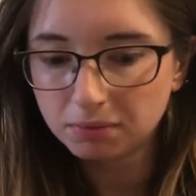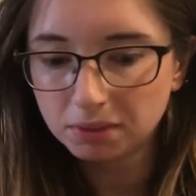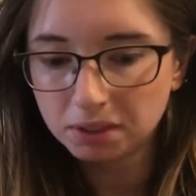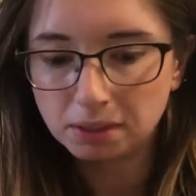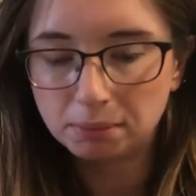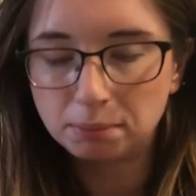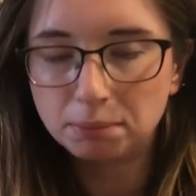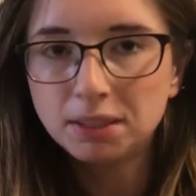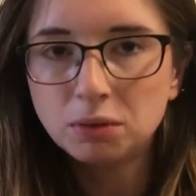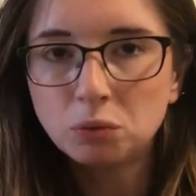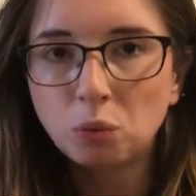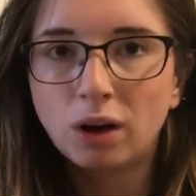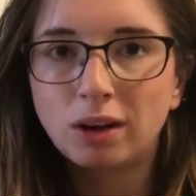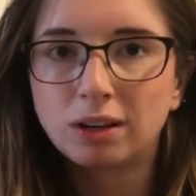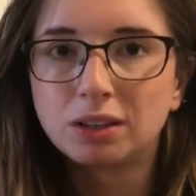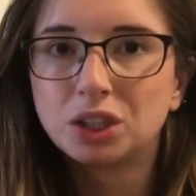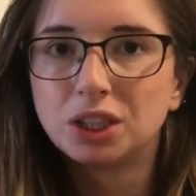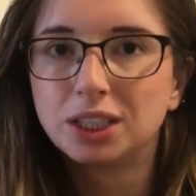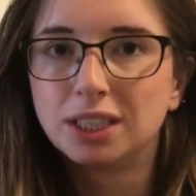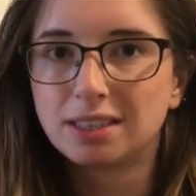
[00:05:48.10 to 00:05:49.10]
And
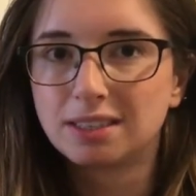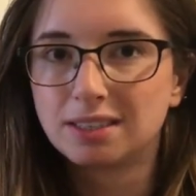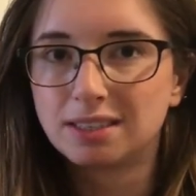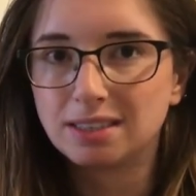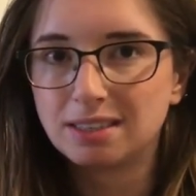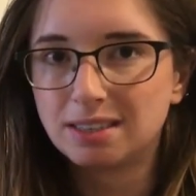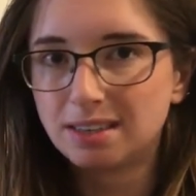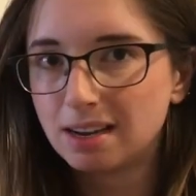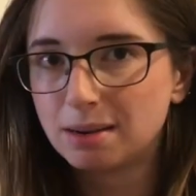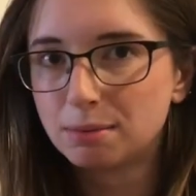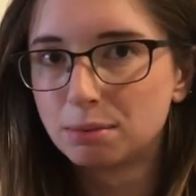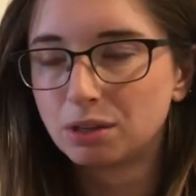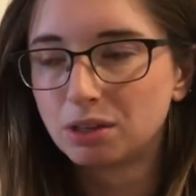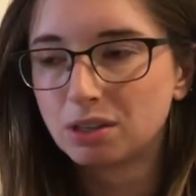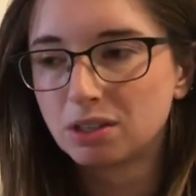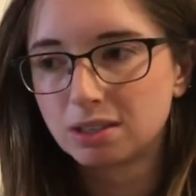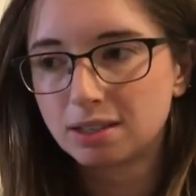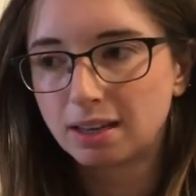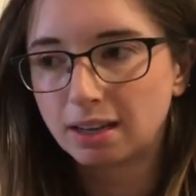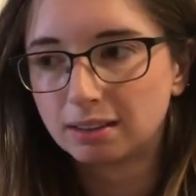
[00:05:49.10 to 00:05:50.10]
meanwhile, she has these
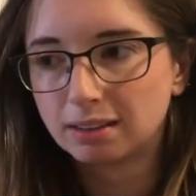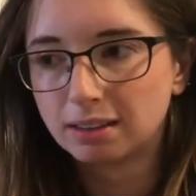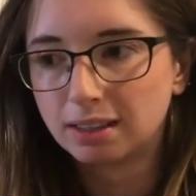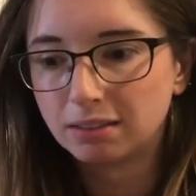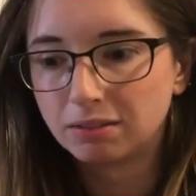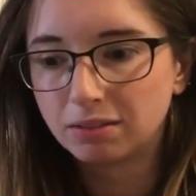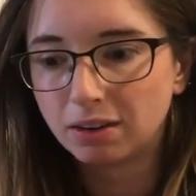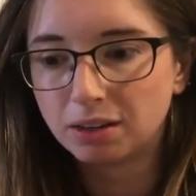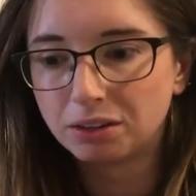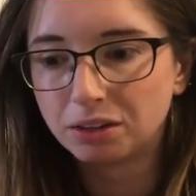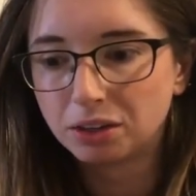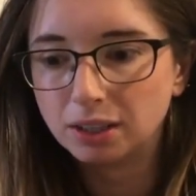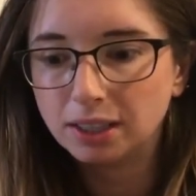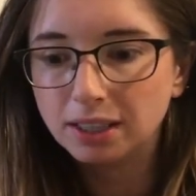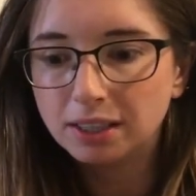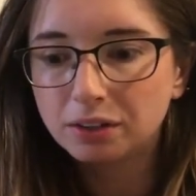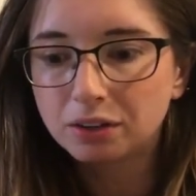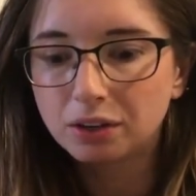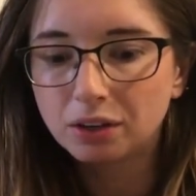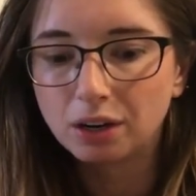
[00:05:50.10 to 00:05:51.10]
neighbors that live
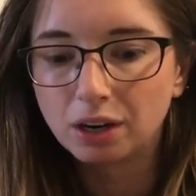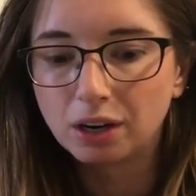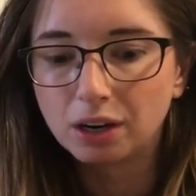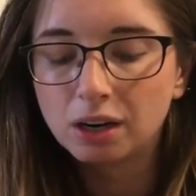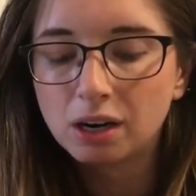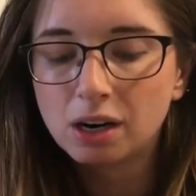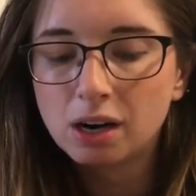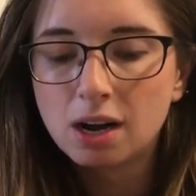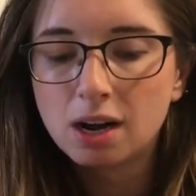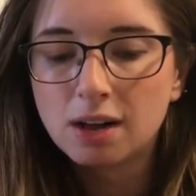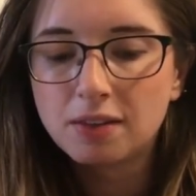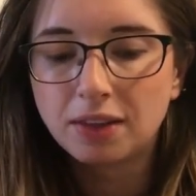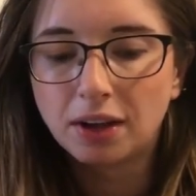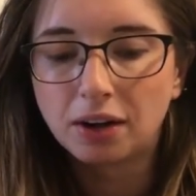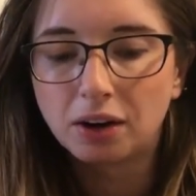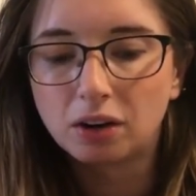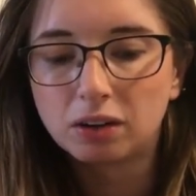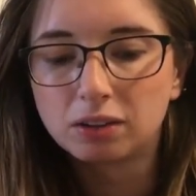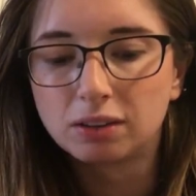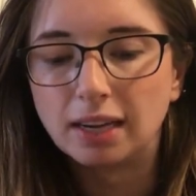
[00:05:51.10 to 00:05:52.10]
underneath her
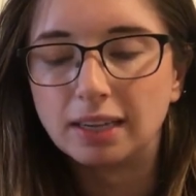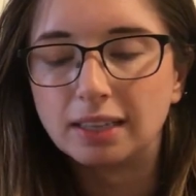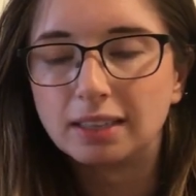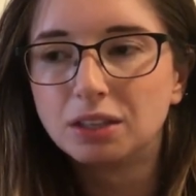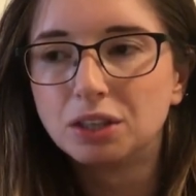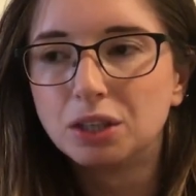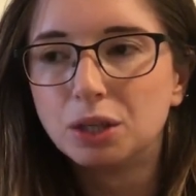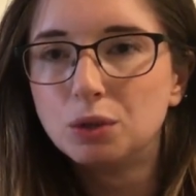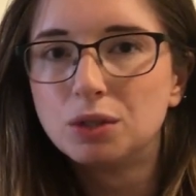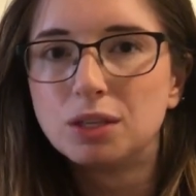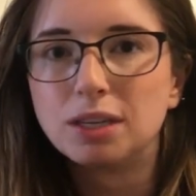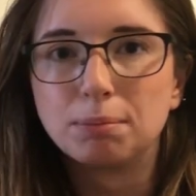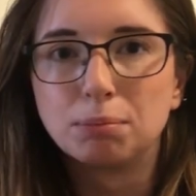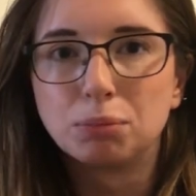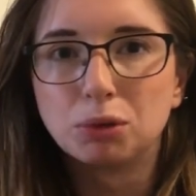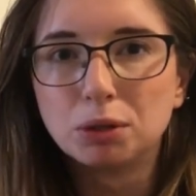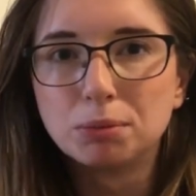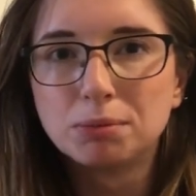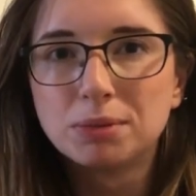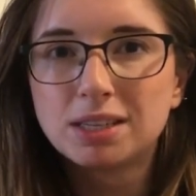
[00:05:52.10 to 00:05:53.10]
that are like using
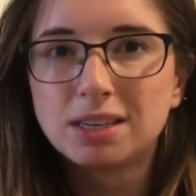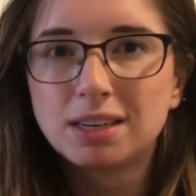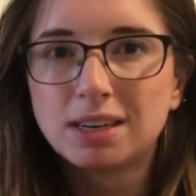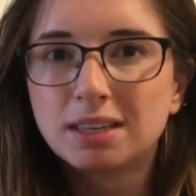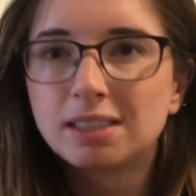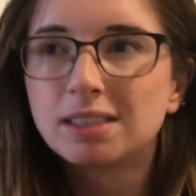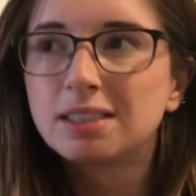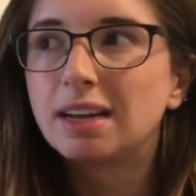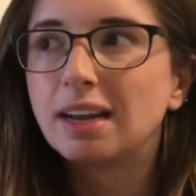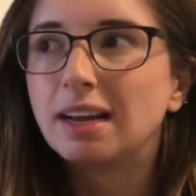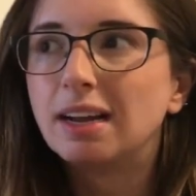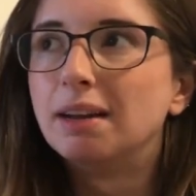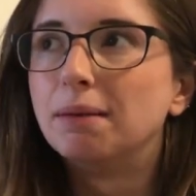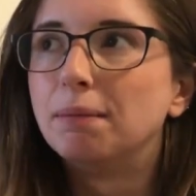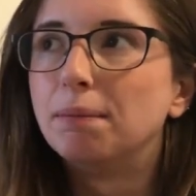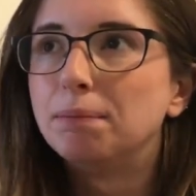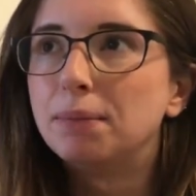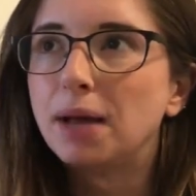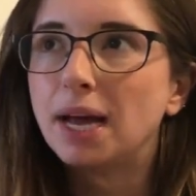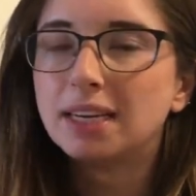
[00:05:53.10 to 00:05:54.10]
broomsticks
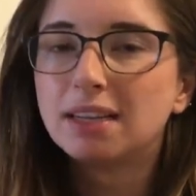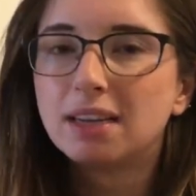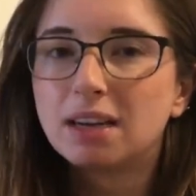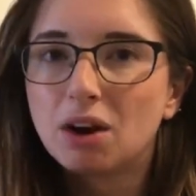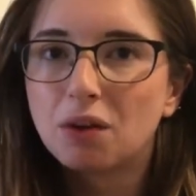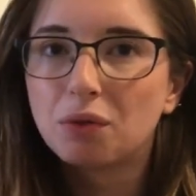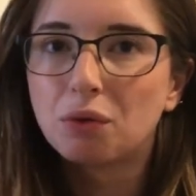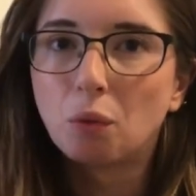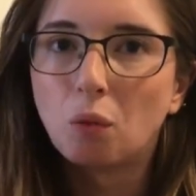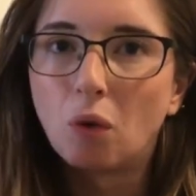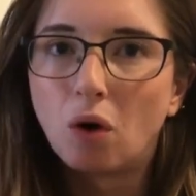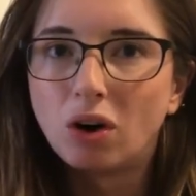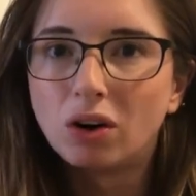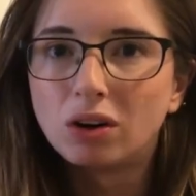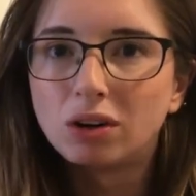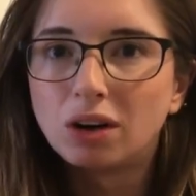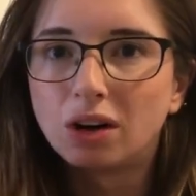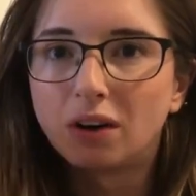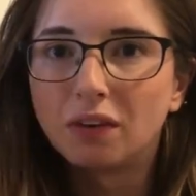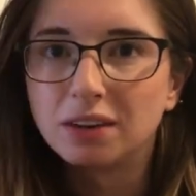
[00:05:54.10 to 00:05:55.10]
and banging on the
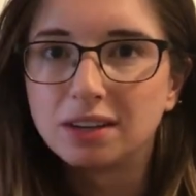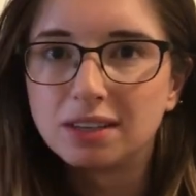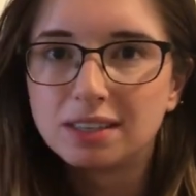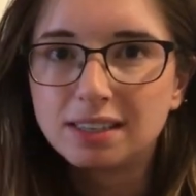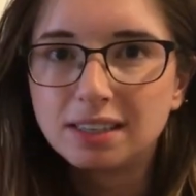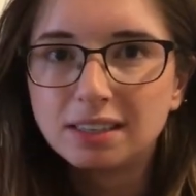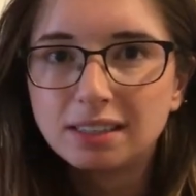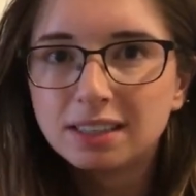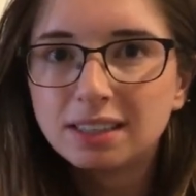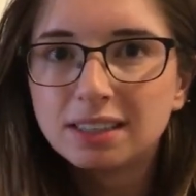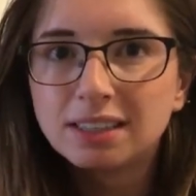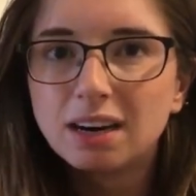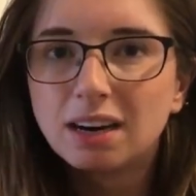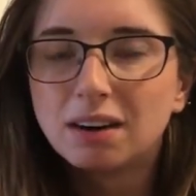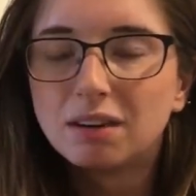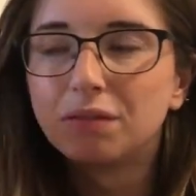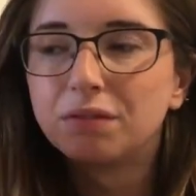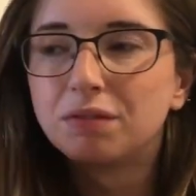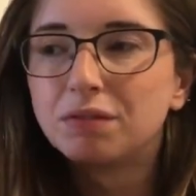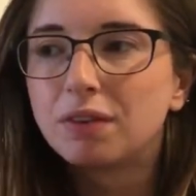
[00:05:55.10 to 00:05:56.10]
wall, on the ceiling
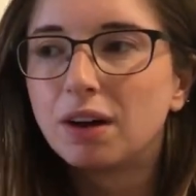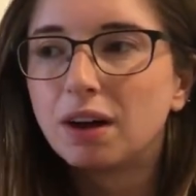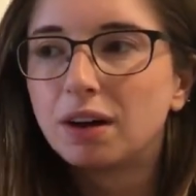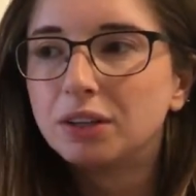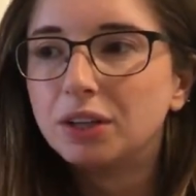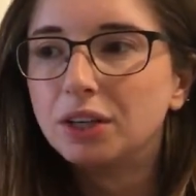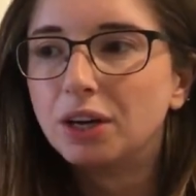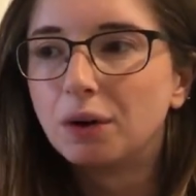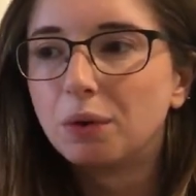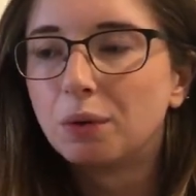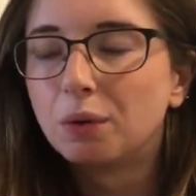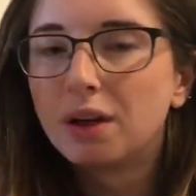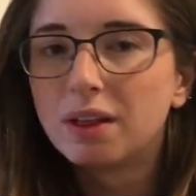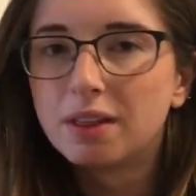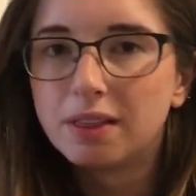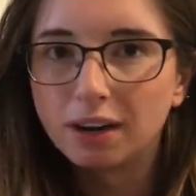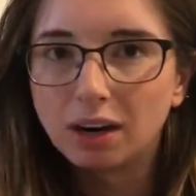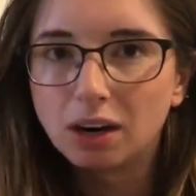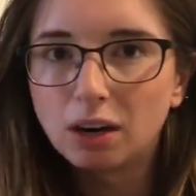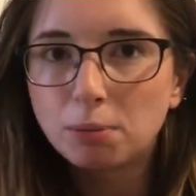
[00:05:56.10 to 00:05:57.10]
of, you know,
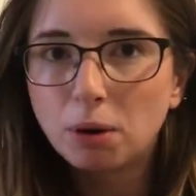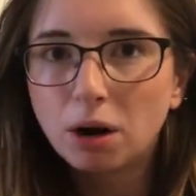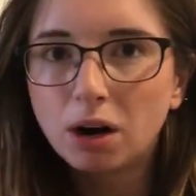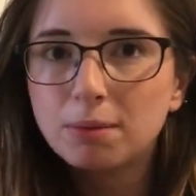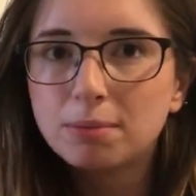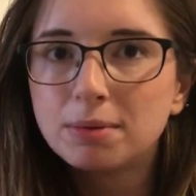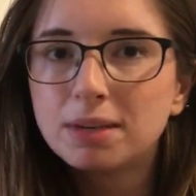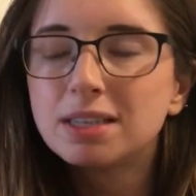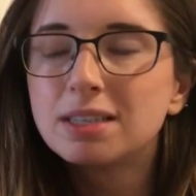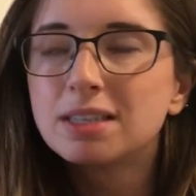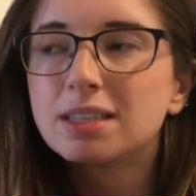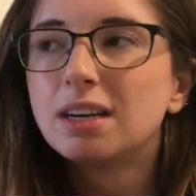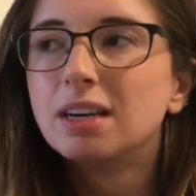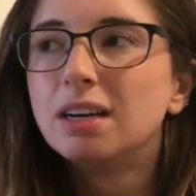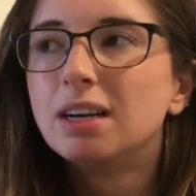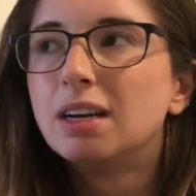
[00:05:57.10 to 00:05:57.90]
their apartment,